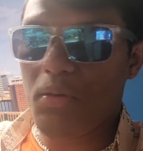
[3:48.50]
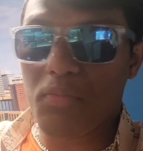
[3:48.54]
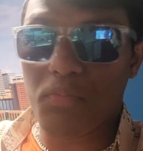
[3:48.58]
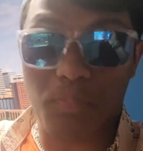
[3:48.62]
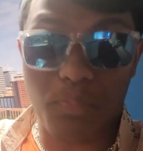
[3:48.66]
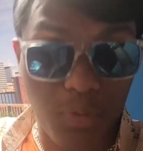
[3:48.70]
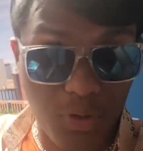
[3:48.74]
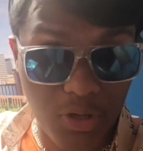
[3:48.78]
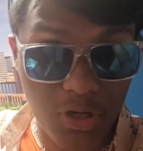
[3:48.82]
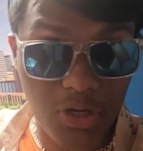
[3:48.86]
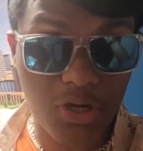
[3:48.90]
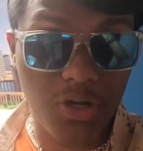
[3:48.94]

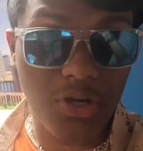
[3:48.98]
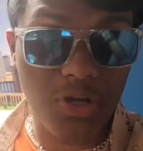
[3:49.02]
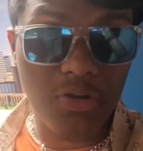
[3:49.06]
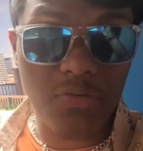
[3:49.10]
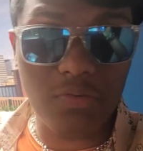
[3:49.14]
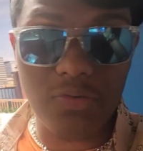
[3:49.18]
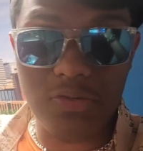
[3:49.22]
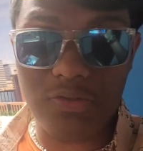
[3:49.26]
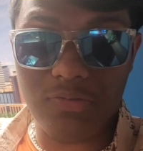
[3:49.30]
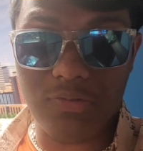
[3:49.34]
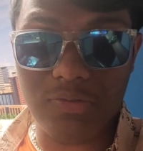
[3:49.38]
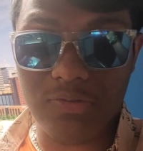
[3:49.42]
burger,
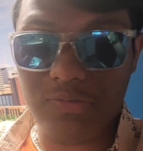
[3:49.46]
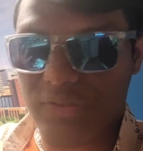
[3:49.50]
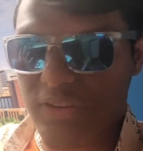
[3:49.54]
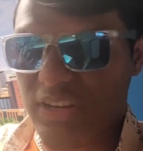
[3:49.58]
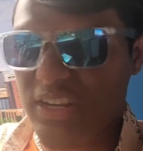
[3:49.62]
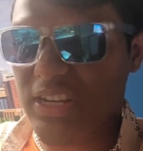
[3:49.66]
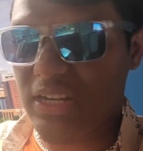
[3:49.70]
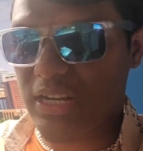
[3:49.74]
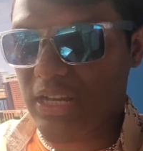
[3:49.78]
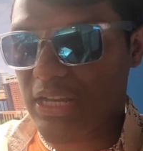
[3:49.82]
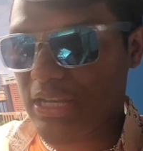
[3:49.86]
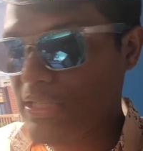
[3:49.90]
which was
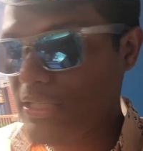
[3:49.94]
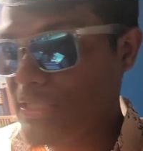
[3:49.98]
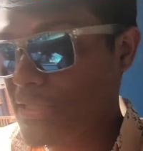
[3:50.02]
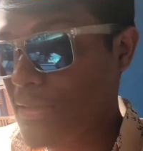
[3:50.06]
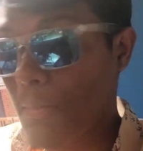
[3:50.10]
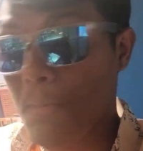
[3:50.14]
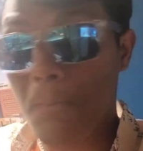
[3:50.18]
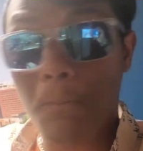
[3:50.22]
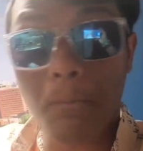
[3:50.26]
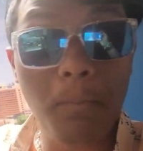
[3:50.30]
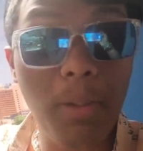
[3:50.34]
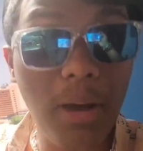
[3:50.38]
very nice.
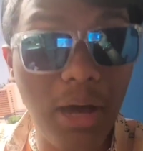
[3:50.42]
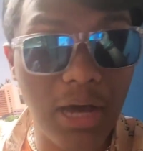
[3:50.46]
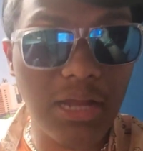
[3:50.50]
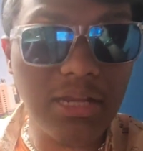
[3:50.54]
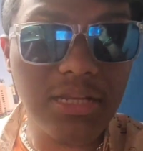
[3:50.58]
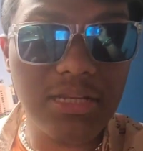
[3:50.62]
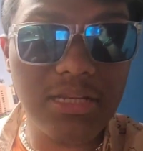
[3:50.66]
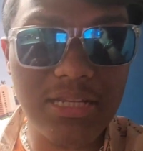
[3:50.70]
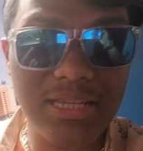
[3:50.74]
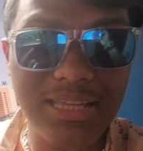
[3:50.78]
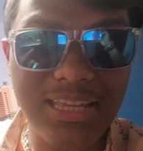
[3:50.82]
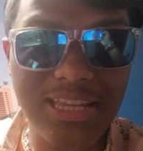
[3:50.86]
But
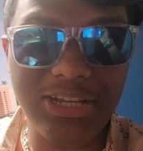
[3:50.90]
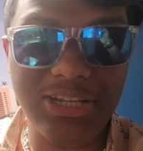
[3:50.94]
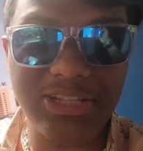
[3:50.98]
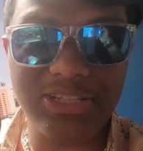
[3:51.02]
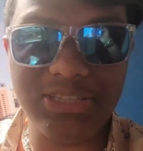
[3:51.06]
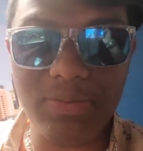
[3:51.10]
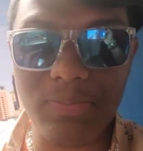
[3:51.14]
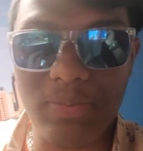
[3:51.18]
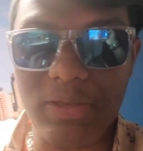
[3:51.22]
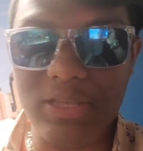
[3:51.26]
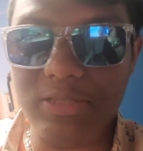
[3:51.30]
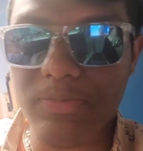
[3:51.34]
here's
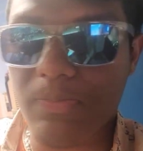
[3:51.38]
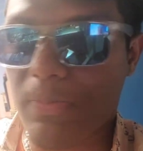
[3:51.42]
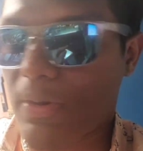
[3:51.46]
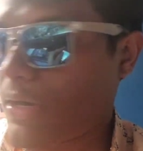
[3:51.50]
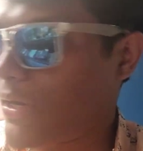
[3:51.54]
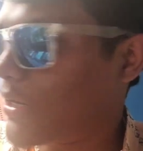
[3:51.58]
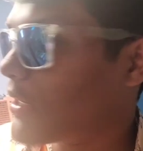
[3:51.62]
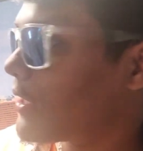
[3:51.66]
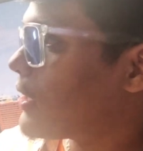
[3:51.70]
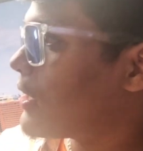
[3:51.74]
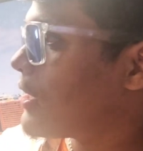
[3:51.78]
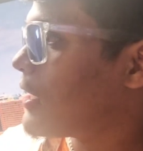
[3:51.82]
the best part.
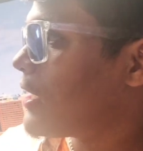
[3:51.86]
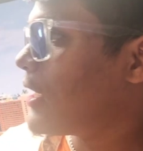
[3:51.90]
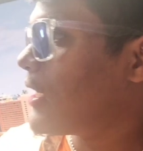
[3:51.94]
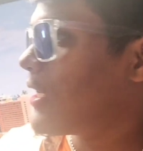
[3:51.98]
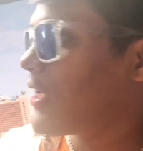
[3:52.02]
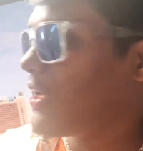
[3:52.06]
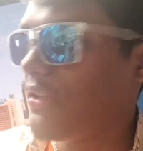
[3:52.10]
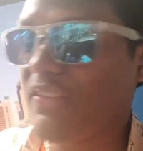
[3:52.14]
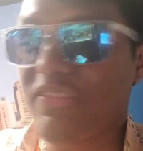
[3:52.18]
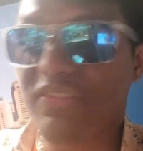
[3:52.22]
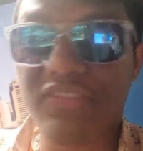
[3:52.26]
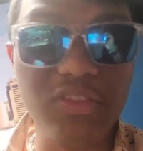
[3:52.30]

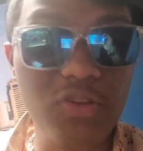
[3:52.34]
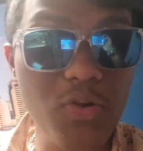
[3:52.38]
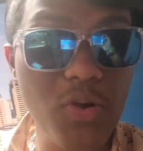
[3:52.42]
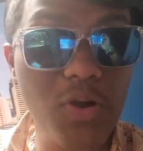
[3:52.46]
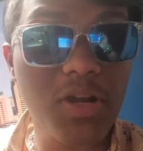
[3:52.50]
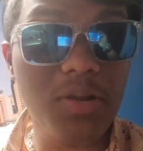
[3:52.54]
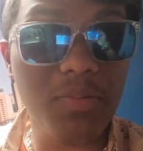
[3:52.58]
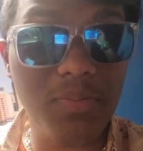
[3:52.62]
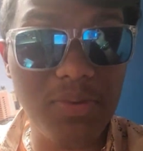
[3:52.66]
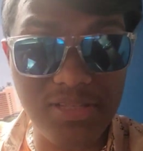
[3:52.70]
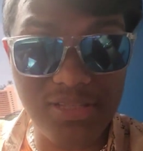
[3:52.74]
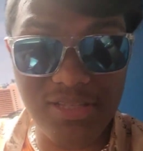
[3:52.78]
If you
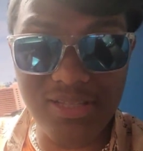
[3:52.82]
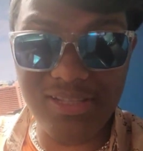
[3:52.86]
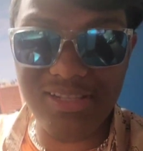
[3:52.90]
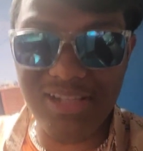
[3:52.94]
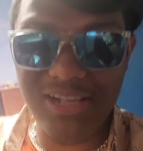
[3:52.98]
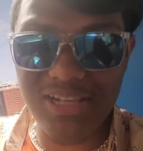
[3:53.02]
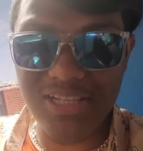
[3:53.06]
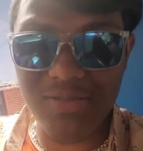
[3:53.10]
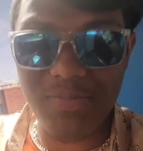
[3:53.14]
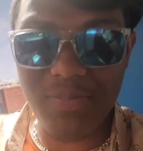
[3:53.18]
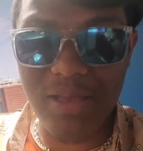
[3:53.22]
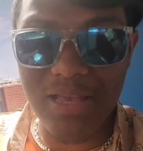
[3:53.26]
are a business
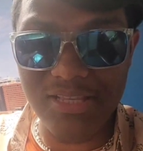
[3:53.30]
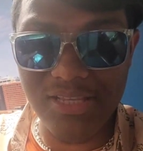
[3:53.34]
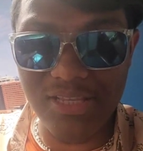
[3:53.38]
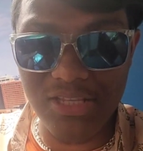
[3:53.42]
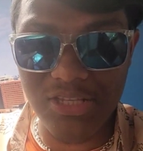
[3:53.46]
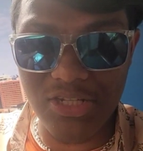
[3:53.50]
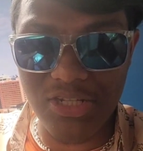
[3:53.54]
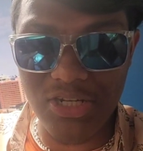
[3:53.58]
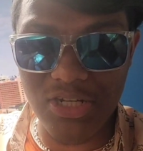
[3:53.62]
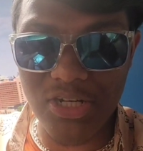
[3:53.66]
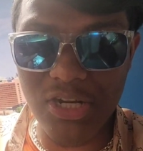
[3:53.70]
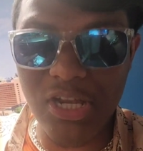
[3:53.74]
class
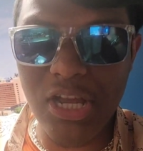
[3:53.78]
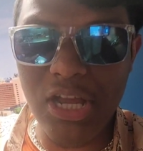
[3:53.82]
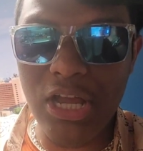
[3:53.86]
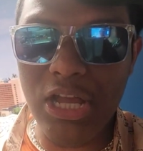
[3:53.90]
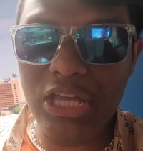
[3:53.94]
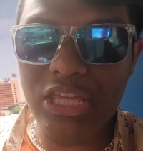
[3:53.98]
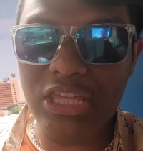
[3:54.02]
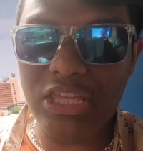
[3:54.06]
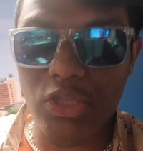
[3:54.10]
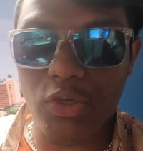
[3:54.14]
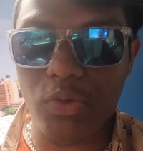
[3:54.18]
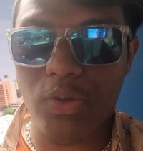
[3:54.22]
passenger,
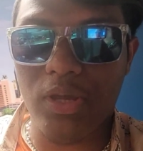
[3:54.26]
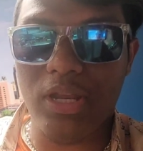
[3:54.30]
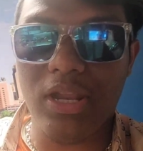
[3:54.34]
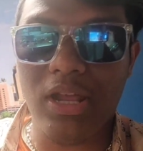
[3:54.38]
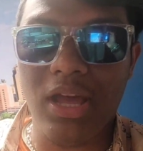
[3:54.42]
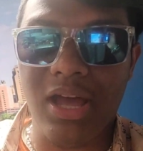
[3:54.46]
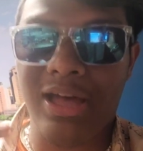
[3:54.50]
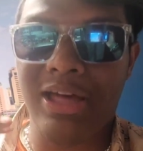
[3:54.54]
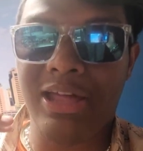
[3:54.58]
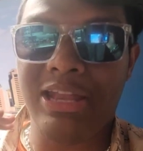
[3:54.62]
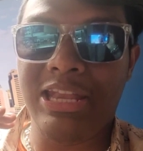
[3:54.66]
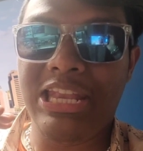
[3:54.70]
you get
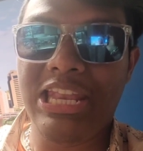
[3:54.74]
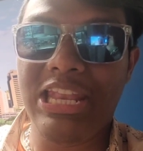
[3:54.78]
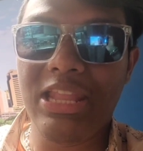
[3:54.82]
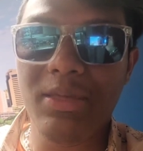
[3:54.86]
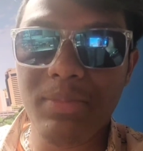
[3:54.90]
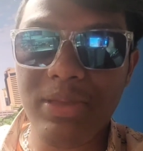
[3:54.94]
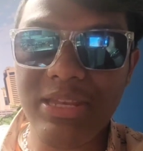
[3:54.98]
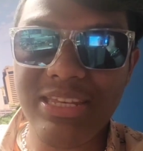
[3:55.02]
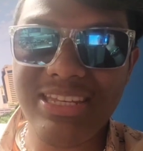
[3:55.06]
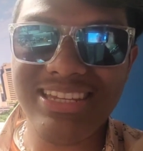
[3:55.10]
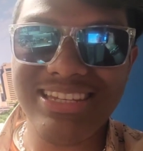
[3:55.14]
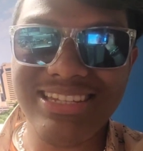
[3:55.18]

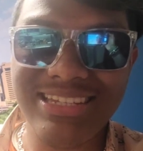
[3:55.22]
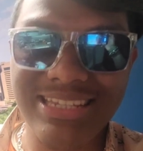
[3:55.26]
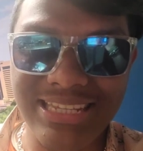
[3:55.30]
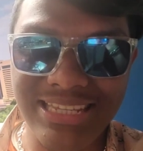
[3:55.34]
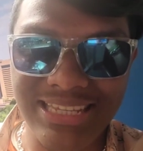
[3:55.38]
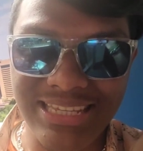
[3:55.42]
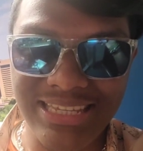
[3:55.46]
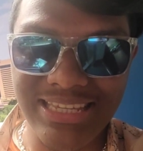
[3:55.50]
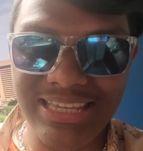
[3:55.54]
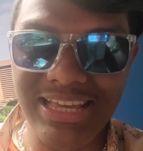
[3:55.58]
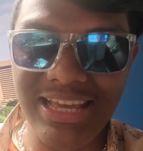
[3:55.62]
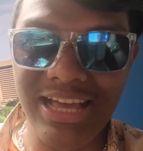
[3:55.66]
unlimited
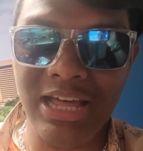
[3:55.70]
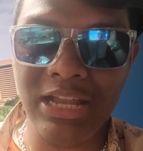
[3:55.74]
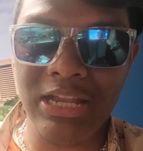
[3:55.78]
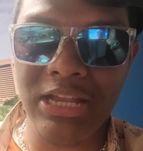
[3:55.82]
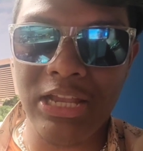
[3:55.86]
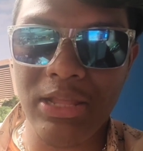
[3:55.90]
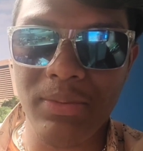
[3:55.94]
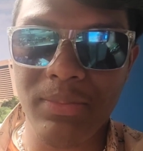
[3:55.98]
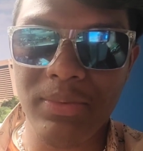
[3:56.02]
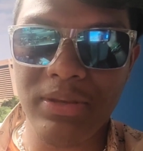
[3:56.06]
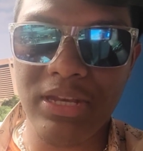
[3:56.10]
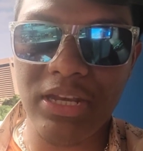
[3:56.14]
tea,
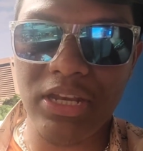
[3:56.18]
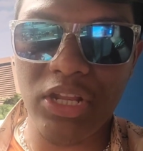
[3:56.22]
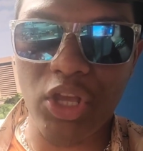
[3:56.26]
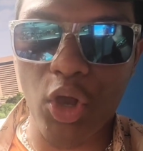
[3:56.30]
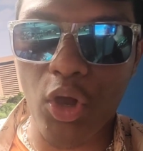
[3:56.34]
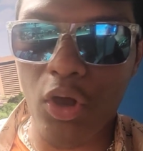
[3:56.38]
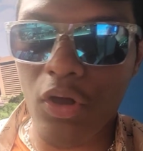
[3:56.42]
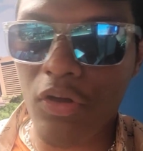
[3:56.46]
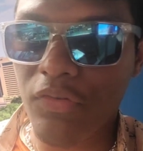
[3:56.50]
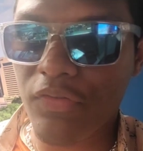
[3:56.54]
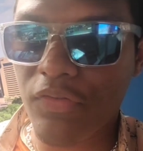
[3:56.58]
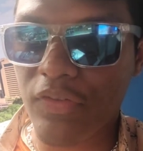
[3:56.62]
unlimited
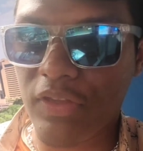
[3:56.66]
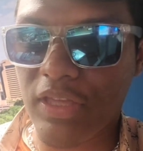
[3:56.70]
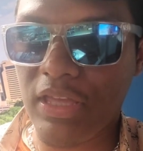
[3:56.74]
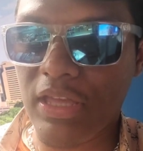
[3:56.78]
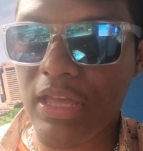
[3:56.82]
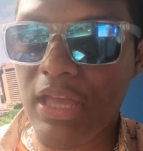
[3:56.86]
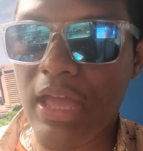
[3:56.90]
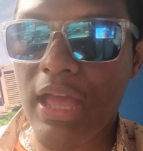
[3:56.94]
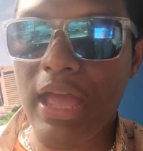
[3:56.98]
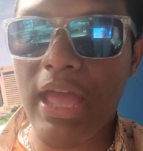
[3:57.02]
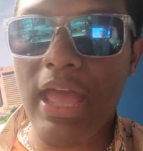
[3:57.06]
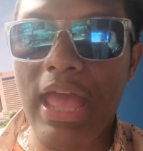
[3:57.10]
coffee,
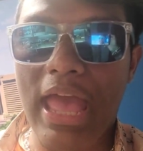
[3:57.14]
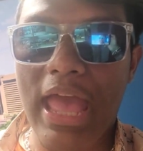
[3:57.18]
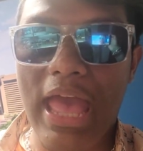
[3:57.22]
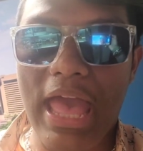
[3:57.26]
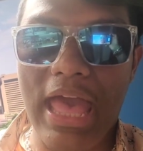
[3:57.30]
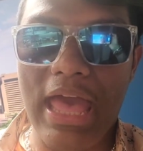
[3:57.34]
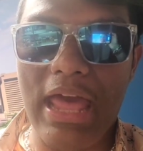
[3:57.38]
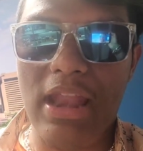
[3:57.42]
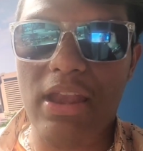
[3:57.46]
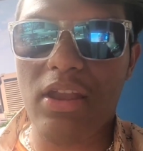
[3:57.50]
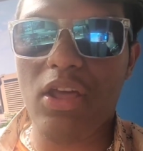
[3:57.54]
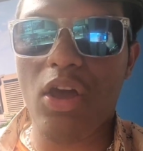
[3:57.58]

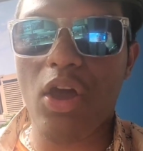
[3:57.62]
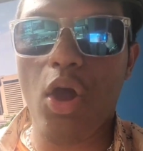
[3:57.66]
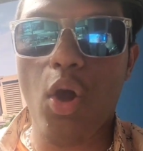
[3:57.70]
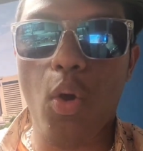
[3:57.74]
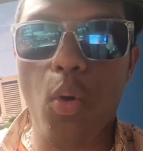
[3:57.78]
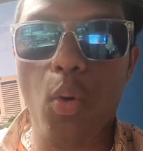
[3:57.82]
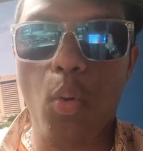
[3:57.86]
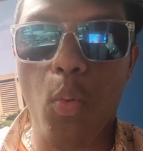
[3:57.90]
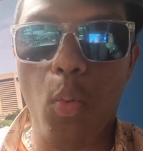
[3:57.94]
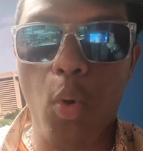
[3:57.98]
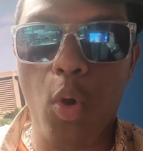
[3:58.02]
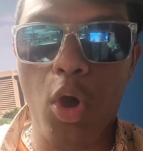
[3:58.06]
and
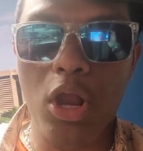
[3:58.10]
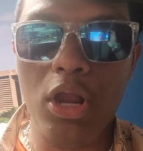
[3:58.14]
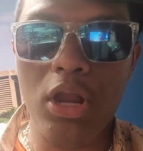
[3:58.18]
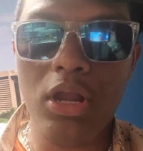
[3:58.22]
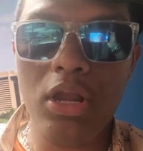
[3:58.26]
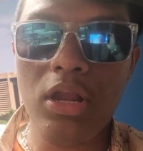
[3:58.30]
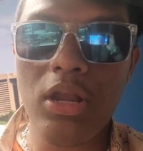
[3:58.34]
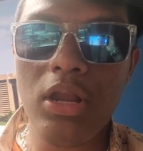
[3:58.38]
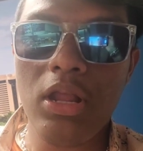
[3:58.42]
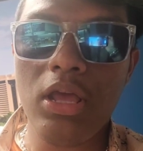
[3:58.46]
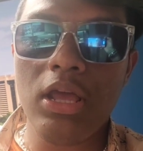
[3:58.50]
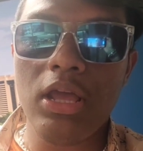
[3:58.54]

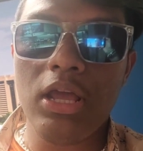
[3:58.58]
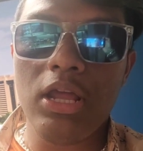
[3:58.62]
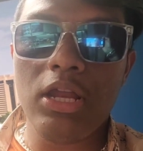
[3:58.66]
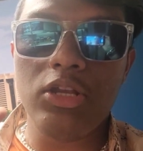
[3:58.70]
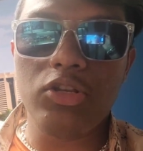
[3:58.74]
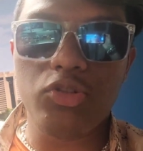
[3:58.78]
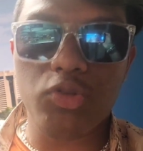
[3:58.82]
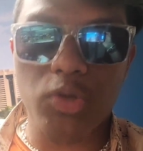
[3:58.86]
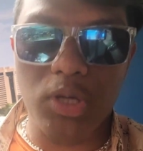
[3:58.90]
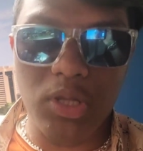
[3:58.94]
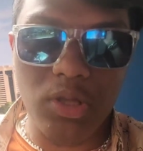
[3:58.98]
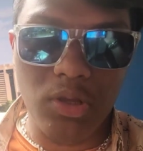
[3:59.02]
one
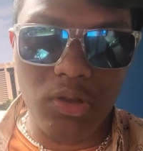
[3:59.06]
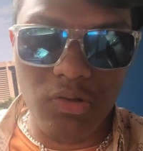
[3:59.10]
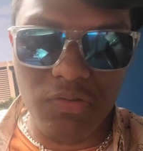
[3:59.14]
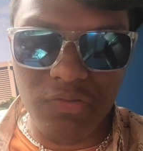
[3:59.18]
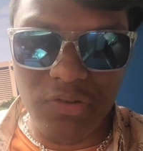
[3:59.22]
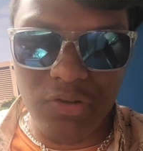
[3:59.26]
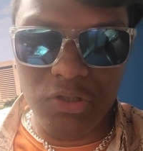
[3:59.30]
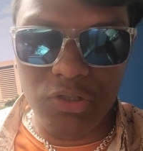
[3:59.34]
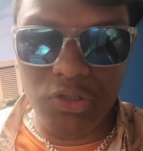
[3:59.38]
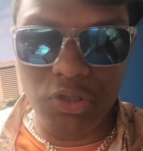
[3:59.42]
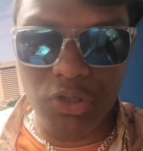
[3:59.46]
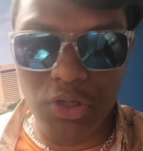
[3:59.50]
drink of
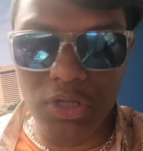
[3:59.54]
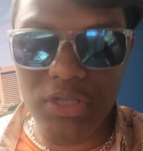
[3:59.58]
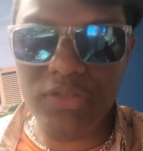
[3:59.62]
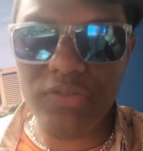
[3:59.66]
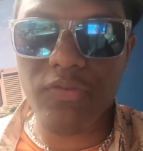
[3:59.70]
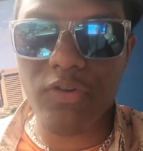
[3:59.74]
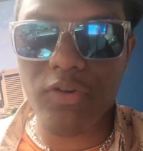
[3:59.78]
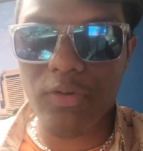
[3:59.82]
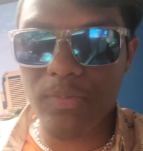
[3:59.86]
your choice. For